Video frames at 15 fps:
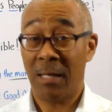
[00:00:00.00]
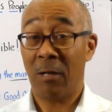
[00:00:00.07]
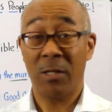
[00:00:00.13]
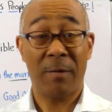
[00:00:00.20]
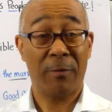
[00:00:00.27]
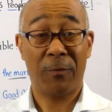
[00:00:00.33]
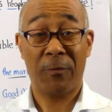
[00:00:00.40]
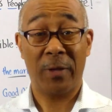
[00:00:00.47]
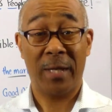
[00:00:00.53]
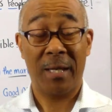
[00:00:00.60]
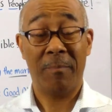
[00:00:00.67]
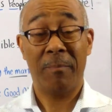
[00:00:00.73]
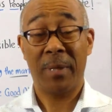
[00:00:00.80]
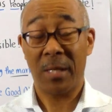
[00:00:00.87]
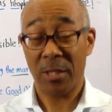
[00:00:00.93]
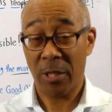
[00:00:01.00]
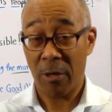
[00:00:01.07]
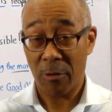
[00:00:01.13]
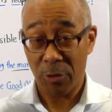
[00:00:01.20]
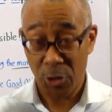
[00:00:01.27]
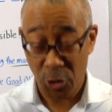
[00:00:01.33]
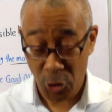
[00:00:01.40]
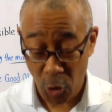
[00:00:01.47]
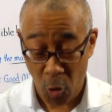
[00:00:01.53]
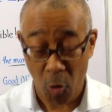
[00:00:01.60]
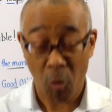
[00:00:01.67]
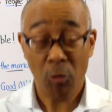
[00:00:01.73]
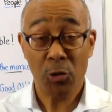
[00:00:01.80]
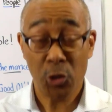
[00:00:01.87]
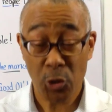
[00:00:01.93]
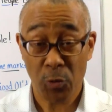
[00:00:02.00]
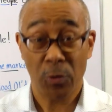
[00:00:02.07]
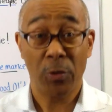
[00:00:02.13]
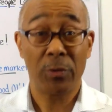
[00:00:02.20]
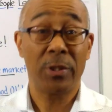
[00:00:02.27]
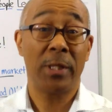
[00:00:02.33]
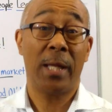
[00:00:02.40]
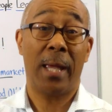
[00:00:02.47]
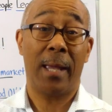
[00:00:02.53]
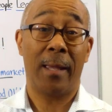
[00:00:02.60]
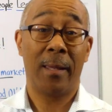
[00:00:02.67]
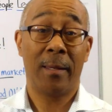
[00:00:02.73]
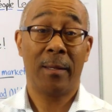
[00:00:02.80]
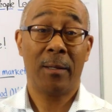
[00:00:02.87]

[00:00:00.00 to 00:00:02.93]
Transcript: that I'll never forget because they are so true today.